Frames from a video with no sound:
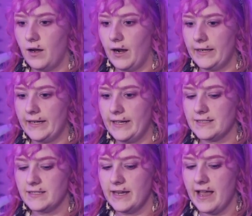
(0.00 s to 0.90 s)
I can't
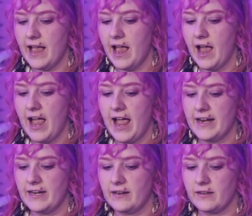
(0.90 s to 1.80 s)
see
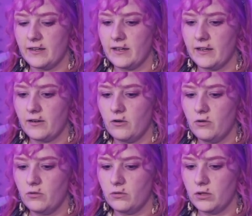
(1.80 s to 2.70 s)
anything.
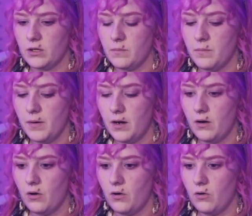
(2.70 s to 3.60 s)
Holy
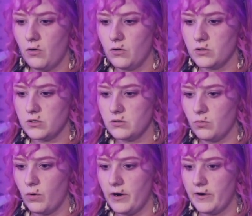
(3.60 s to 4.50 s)
buttholes.
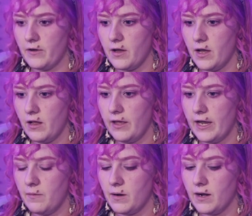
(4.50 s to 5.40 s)
Where the hell
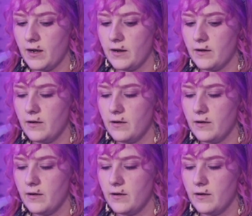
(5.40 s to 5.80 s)
am I?